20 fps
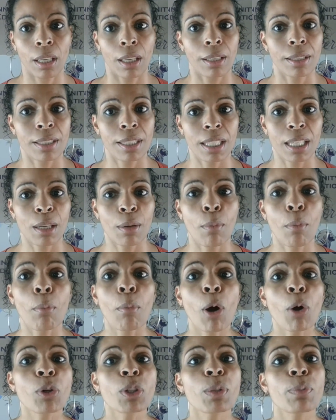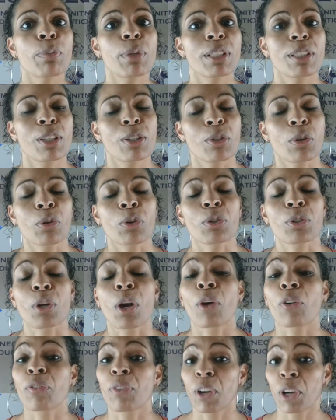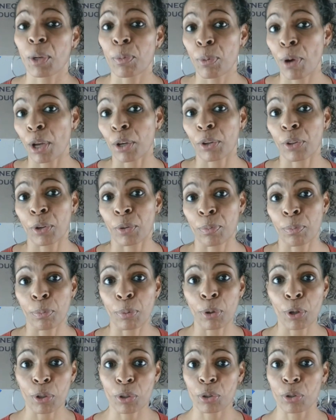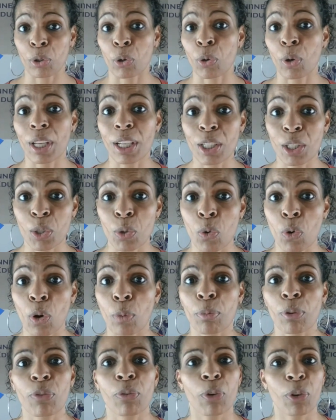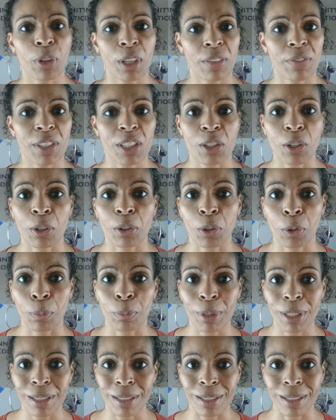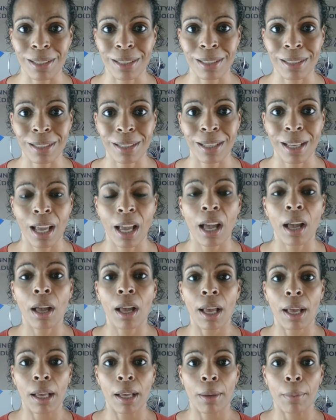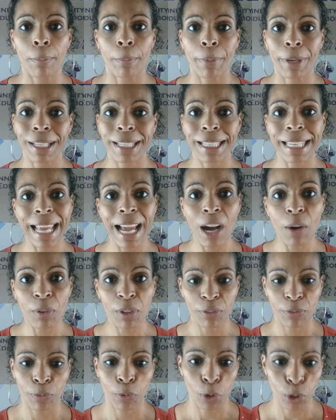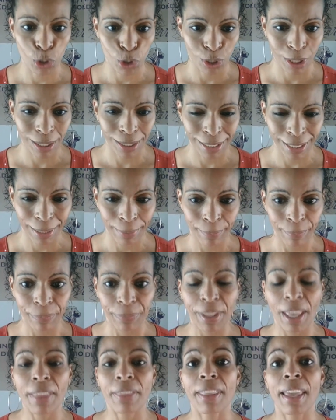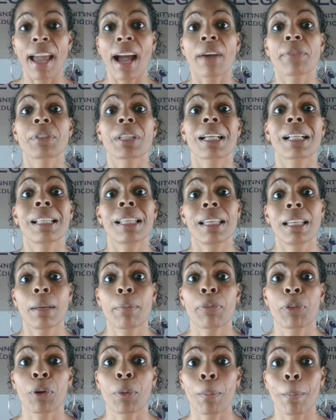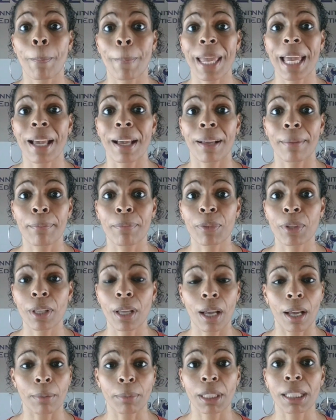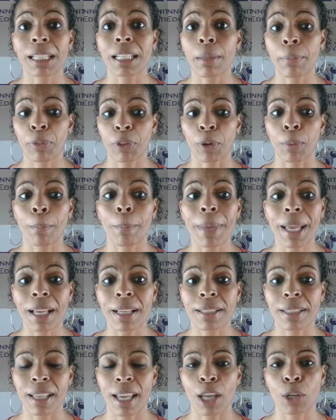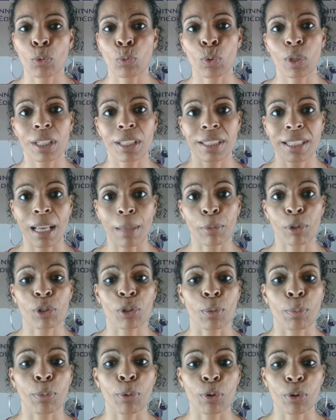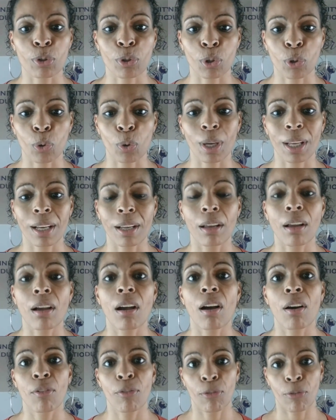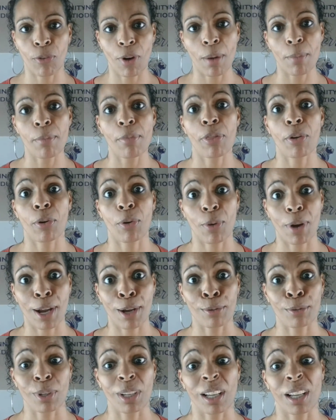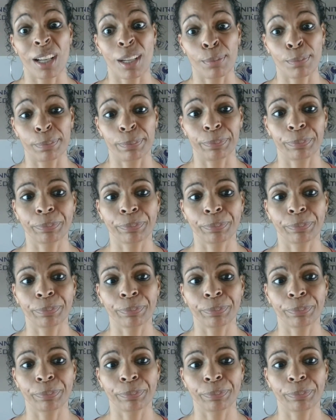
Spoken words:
See, most business owners are very proud of their personal credit score before they even start their business. But now, unfortunately, they have to clean up their mess and reestablish their personal credit from the ground up.